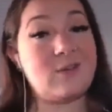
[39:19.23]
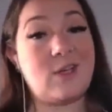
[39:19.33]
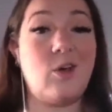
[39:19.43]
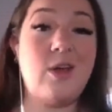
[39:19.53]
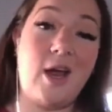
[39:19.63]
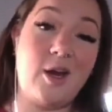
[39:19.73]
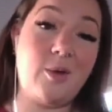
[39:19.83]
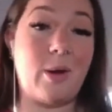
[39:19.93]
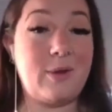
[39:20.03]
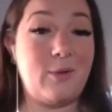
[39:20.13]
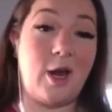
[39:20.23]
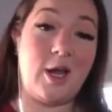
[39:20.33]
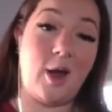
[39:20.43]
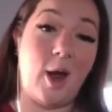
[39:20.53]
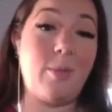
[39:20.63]
I was like, oh yeah, you're probably
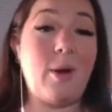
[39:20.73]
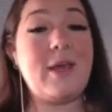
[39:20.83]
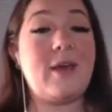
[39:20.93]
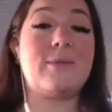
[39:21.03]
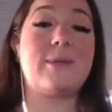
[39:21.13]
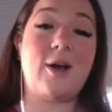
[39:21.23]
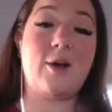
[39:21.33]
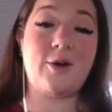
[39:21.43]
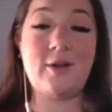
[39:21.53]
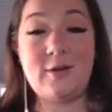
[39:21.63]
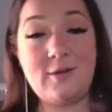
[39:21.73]
right. I probably am loud.